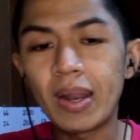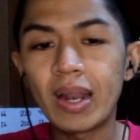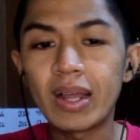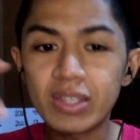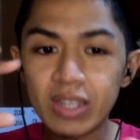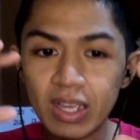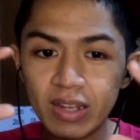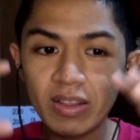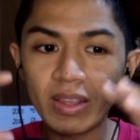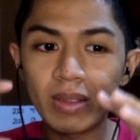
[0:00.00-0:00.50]
I
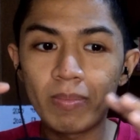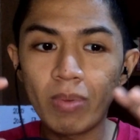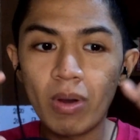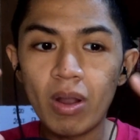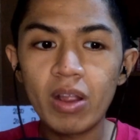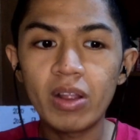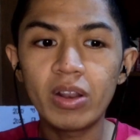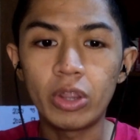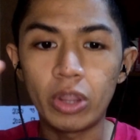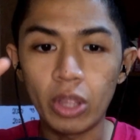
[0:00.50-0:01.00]
mean, outside of the
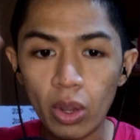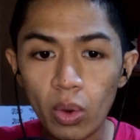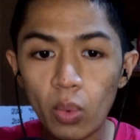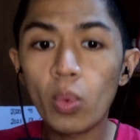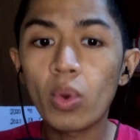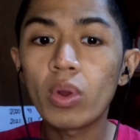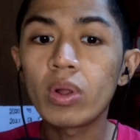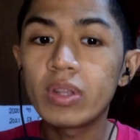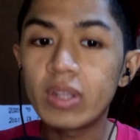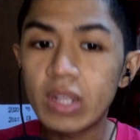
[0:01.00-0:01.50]
barn,
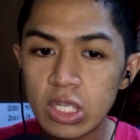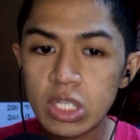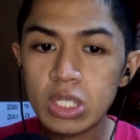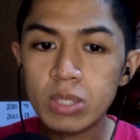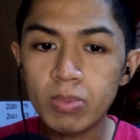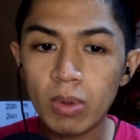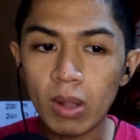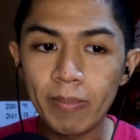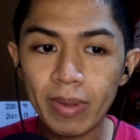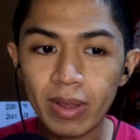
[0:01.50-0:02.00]
their world
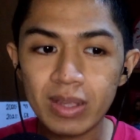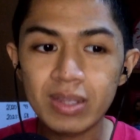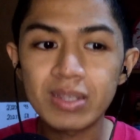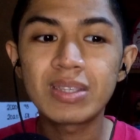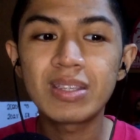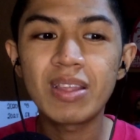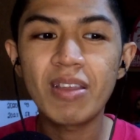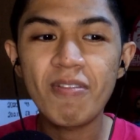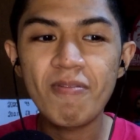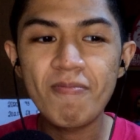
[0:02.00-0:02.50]
is small
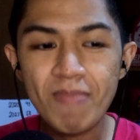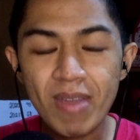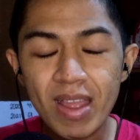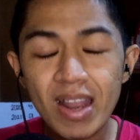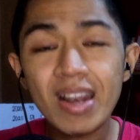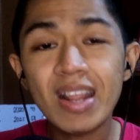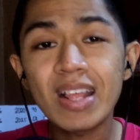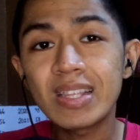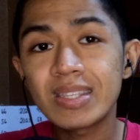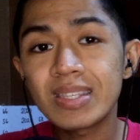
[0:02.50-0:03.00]
because they've
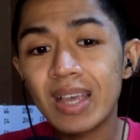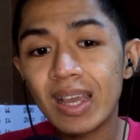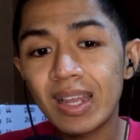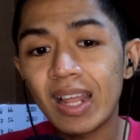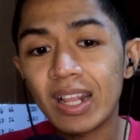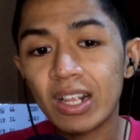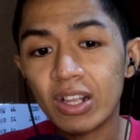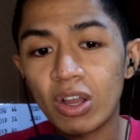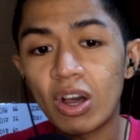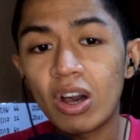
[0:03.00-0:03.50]
been
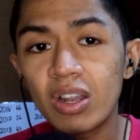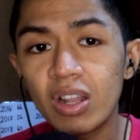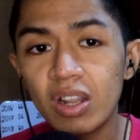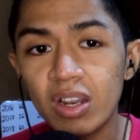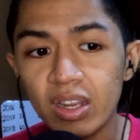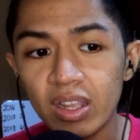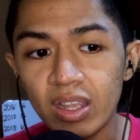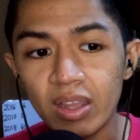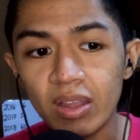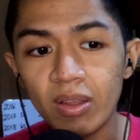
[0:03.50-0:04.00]
inside that
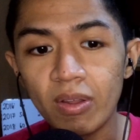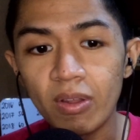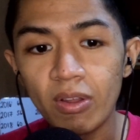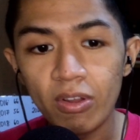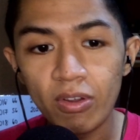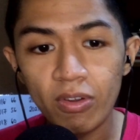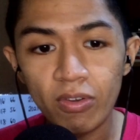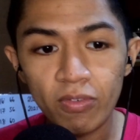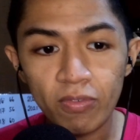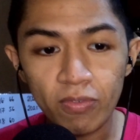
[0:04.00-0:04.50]
colony
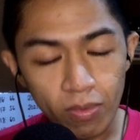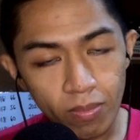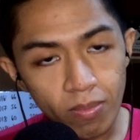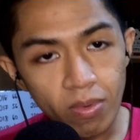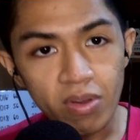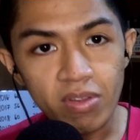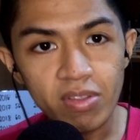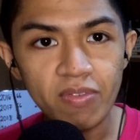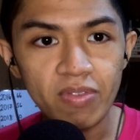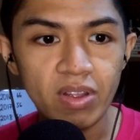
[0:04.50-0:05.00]

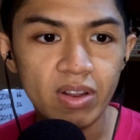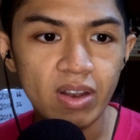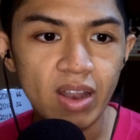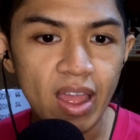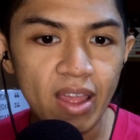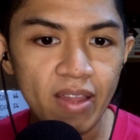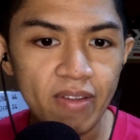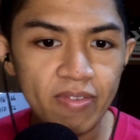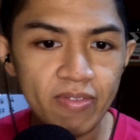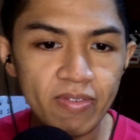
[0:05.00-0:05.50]
for most of
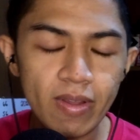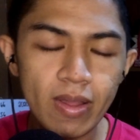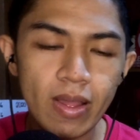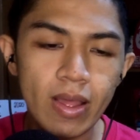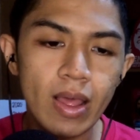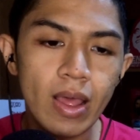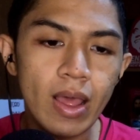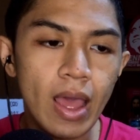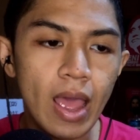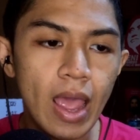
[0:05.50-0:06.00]
their life.
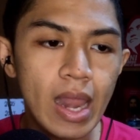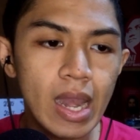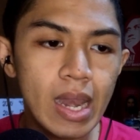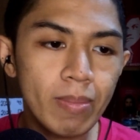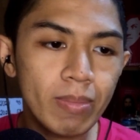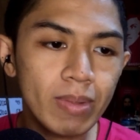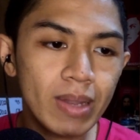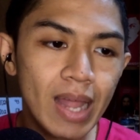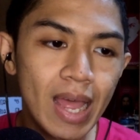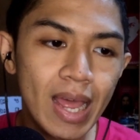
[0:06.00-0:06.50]

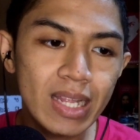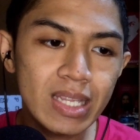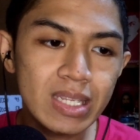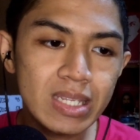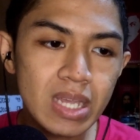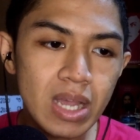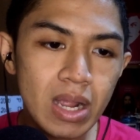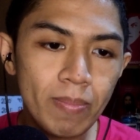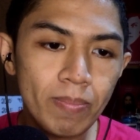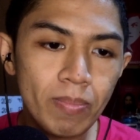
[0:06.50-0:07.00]
And I'm glad
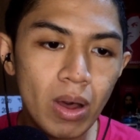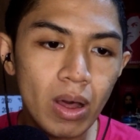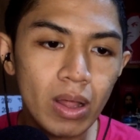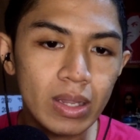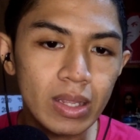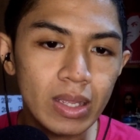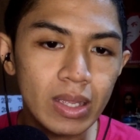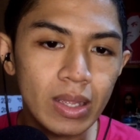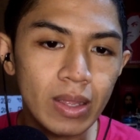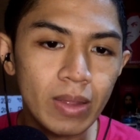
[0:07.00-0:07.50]
that Sarah
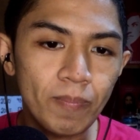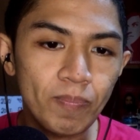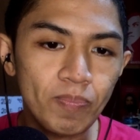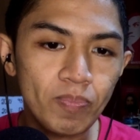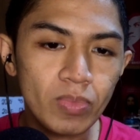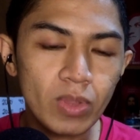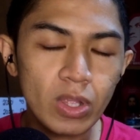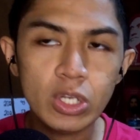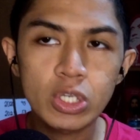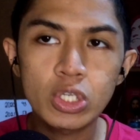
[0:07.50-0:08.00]
Polley
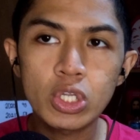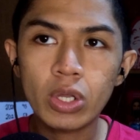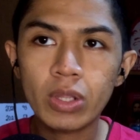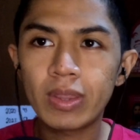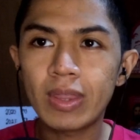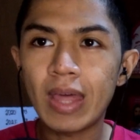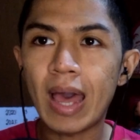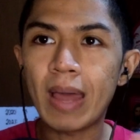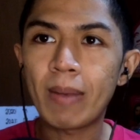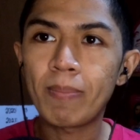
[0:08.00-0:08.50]

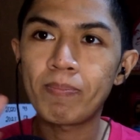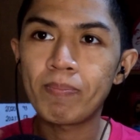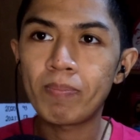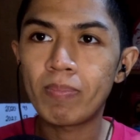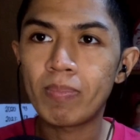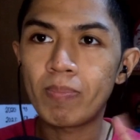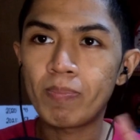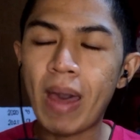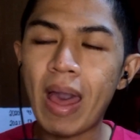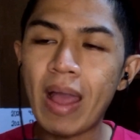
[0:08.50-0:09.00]
took that
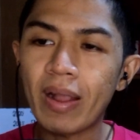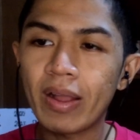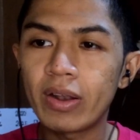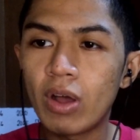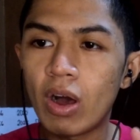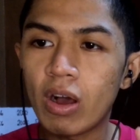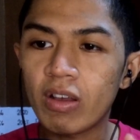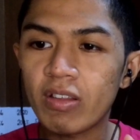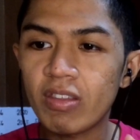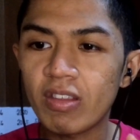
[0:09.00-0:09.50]

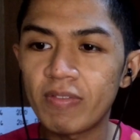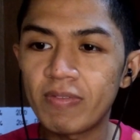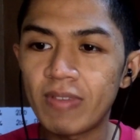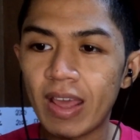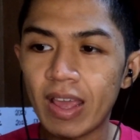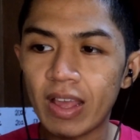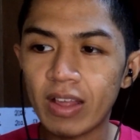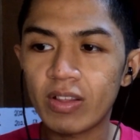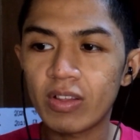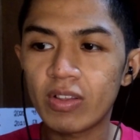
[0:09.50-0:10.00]
paradox
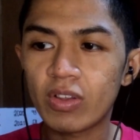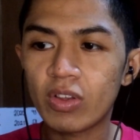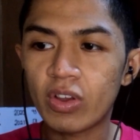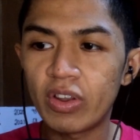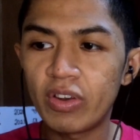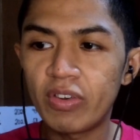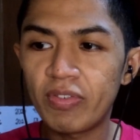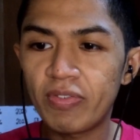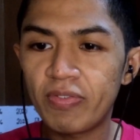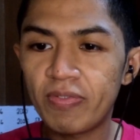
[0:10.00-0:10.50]
of like
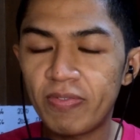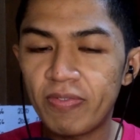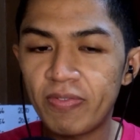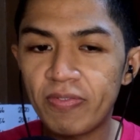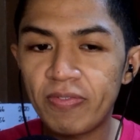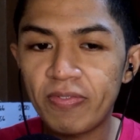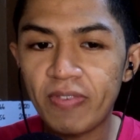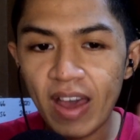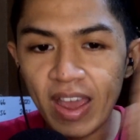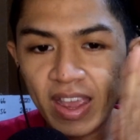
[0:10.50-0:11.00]

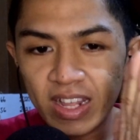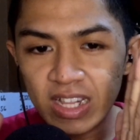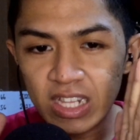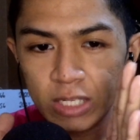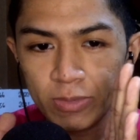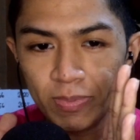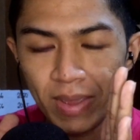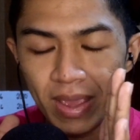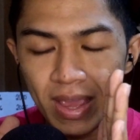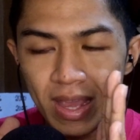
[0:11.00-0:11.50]

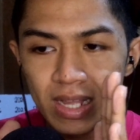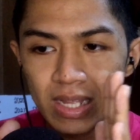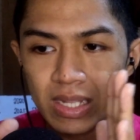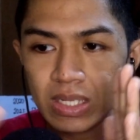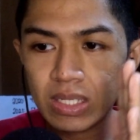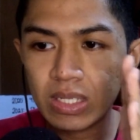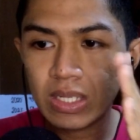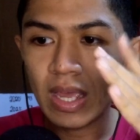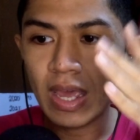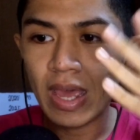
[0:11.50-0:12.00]
confined
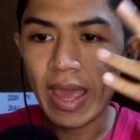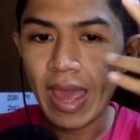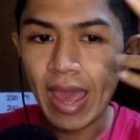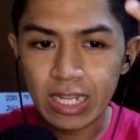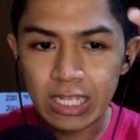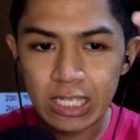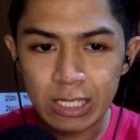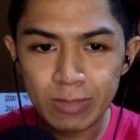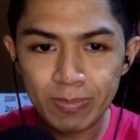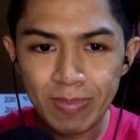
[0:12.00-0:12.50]
space,
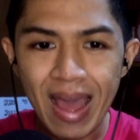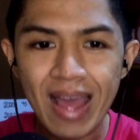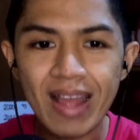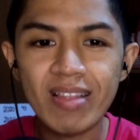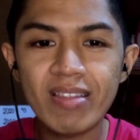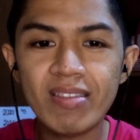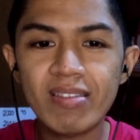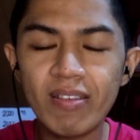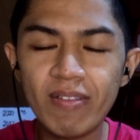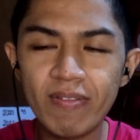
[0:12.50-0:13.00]

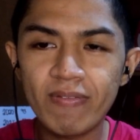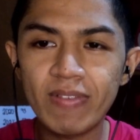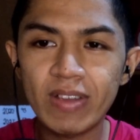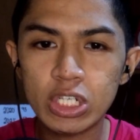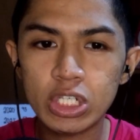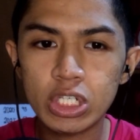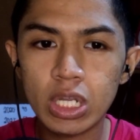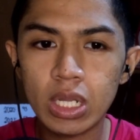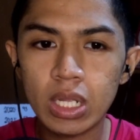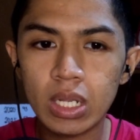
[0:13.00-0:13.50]
expansive
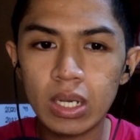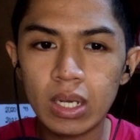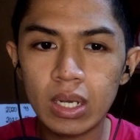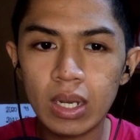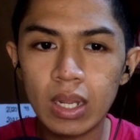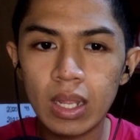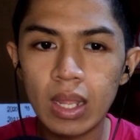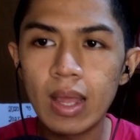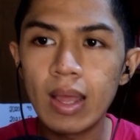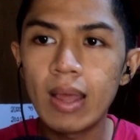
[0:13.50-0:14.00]

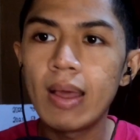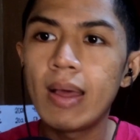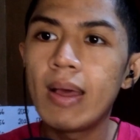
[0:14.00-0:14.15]
vision.